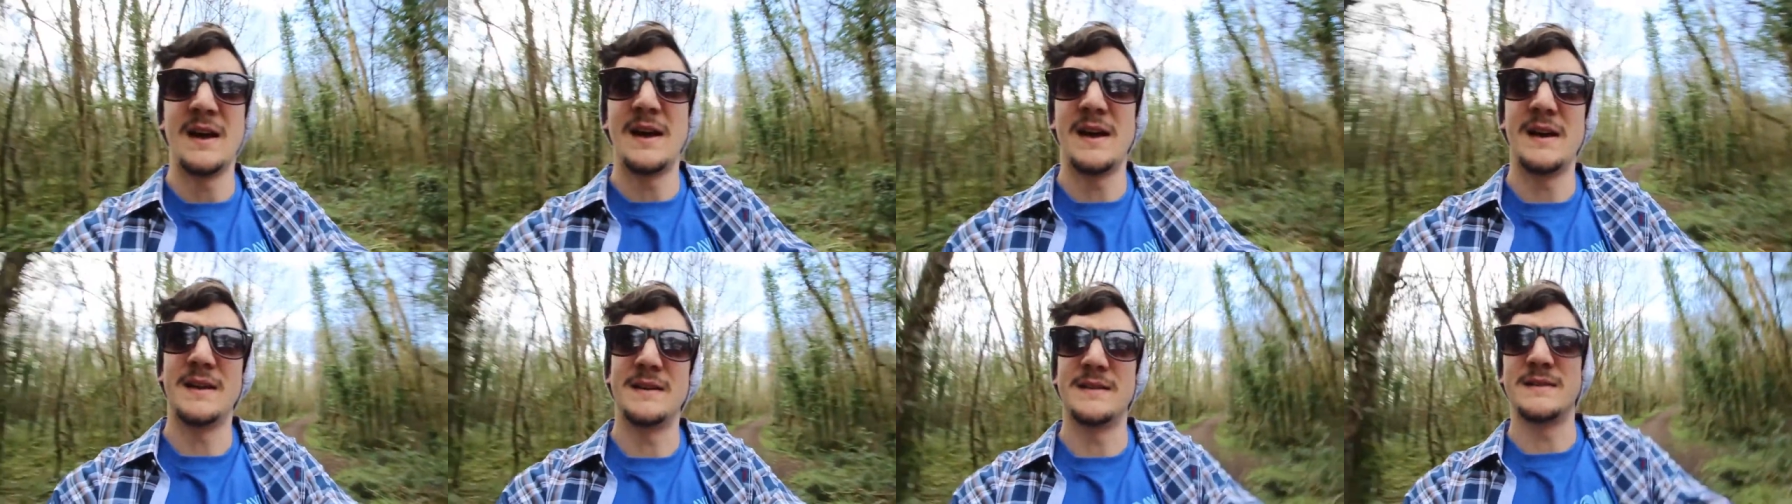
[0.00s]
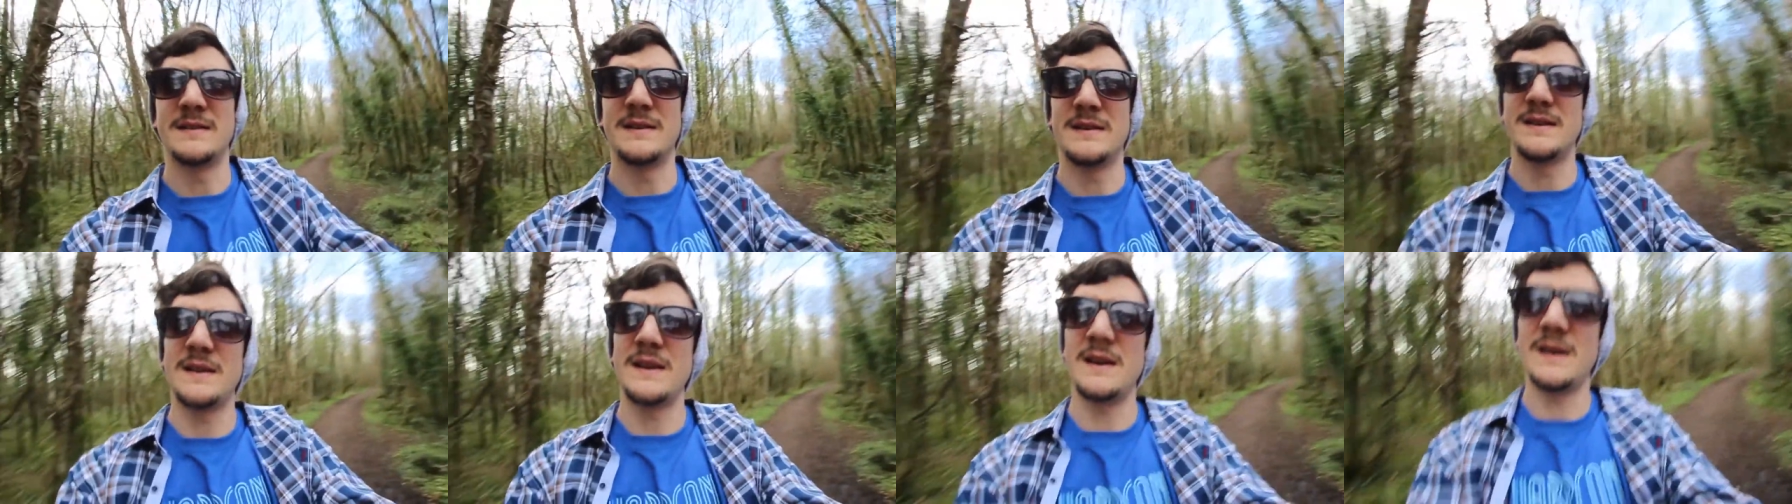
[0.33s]
And
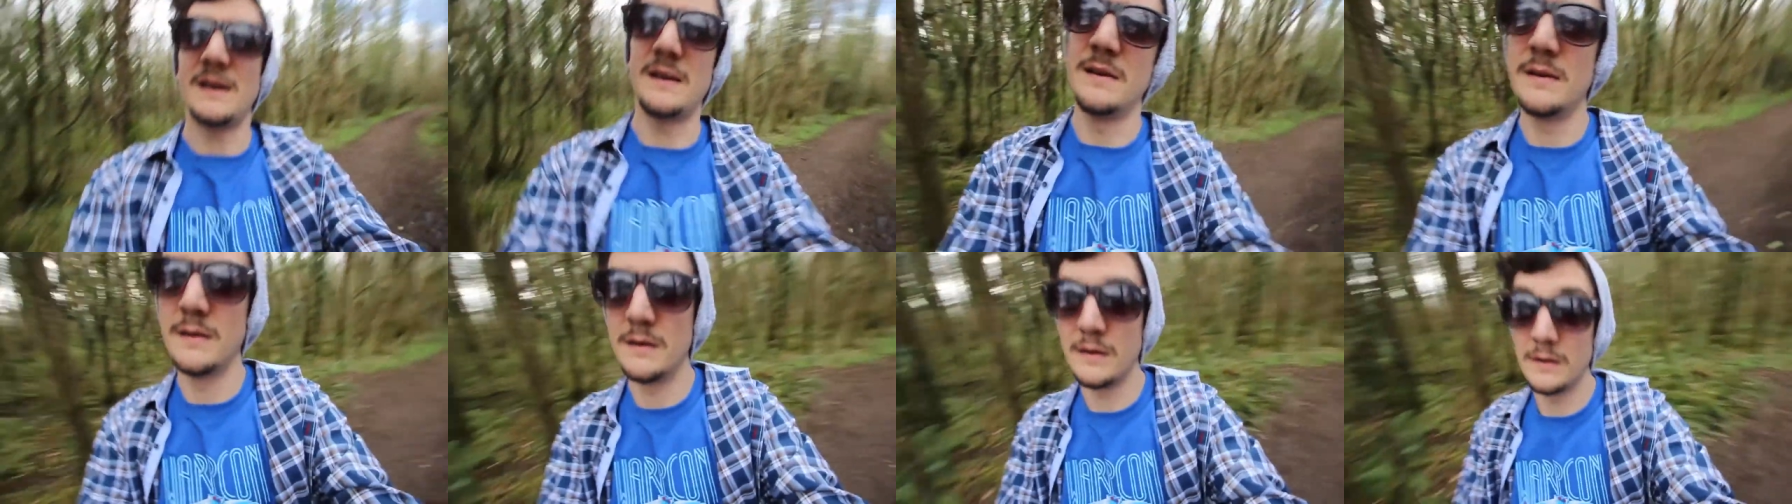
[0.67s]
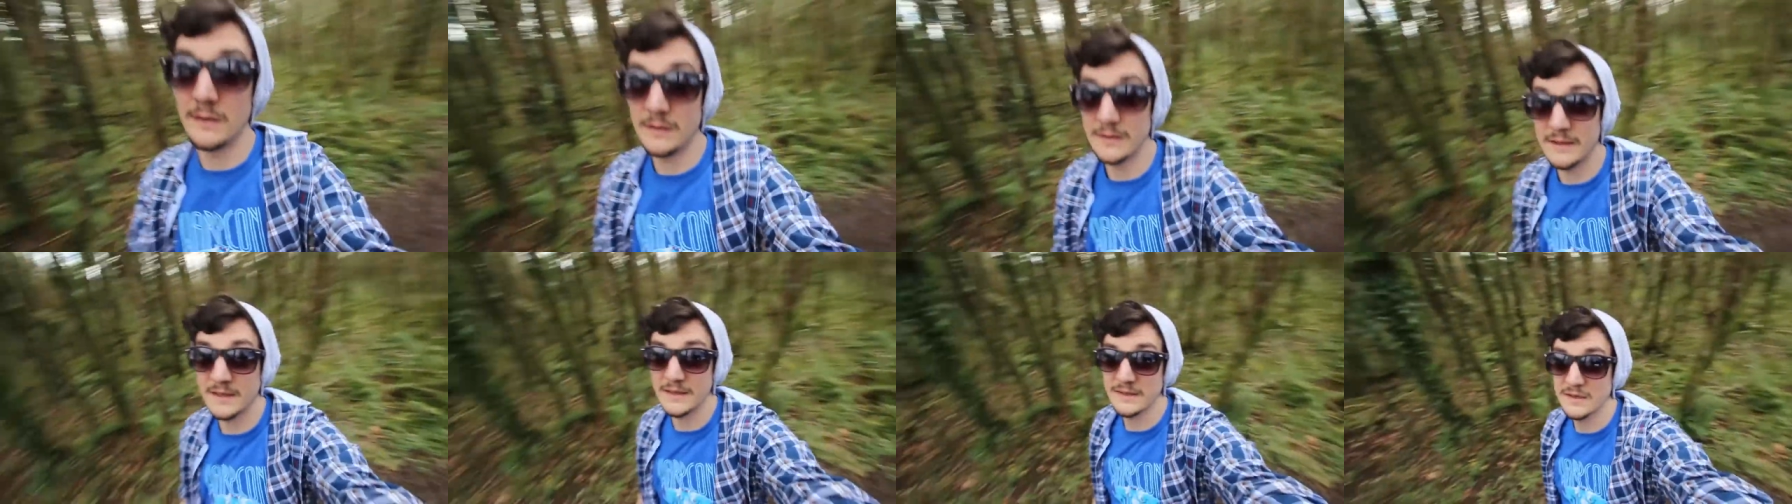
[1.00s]
yeah,
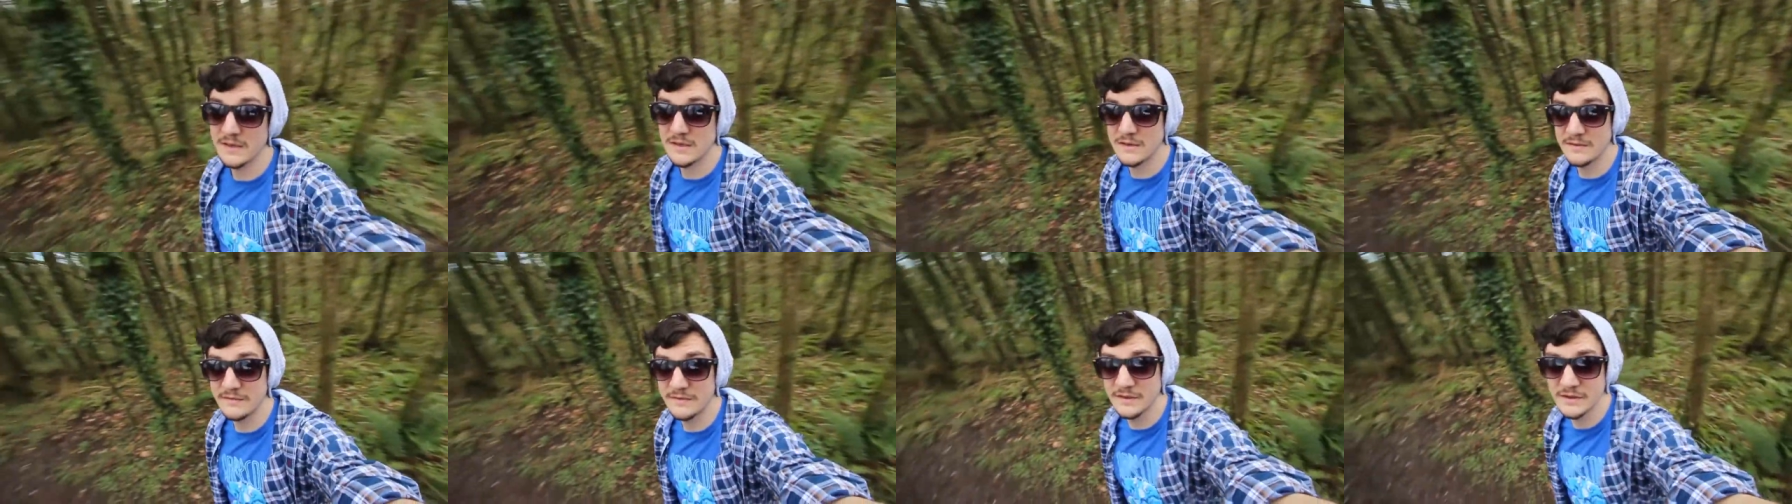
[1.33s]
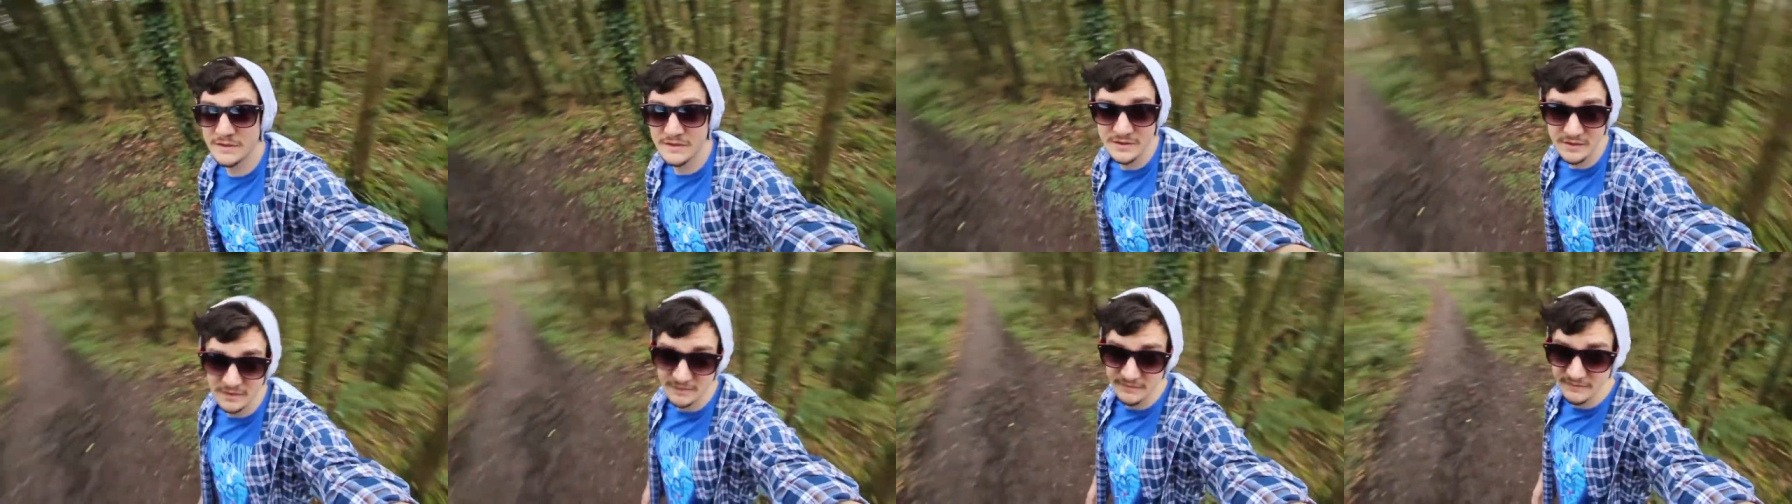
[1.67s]
all that kind of fun
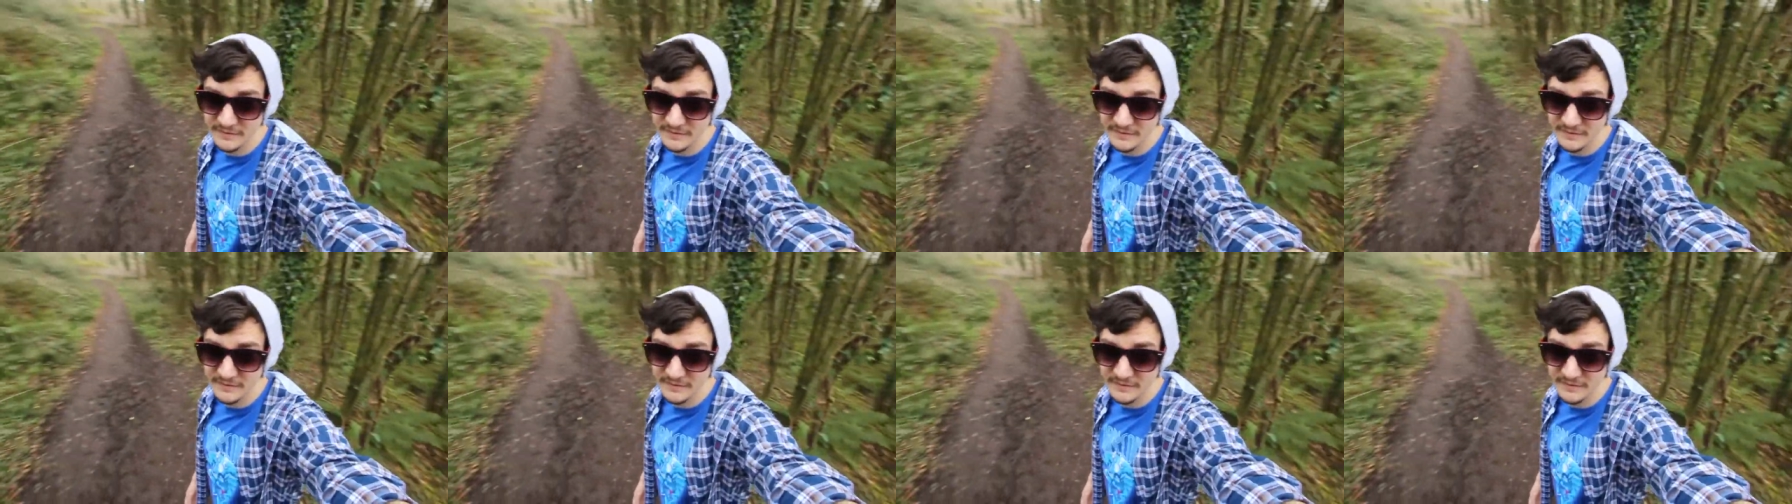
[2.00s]
stuff.